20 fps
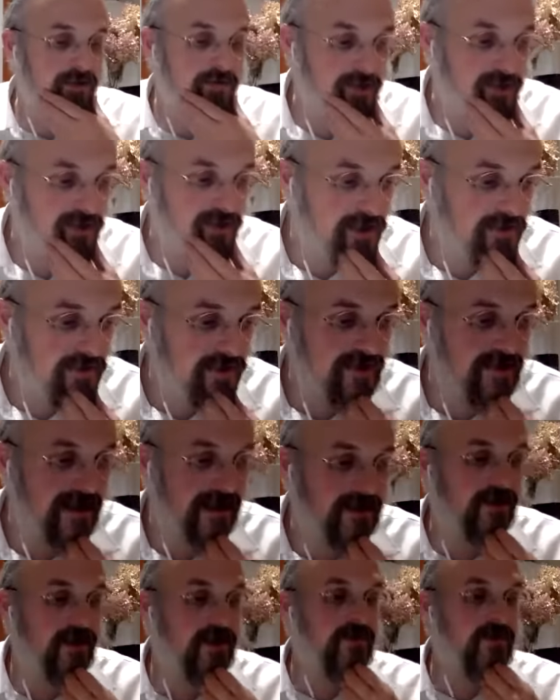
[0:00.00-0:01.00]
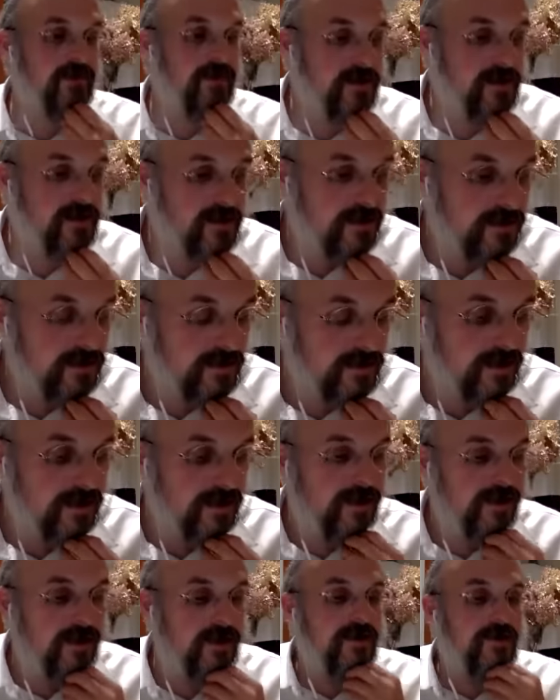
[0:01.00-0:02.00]
first Tysus. Next Tysus.
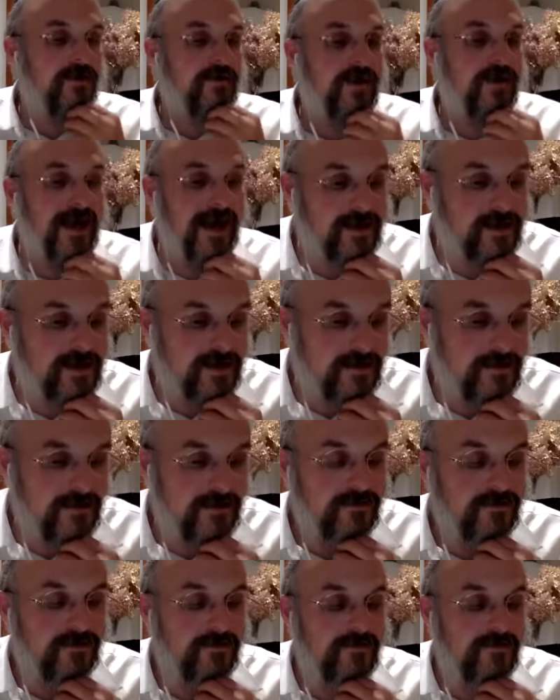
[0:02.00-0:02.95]
Traxin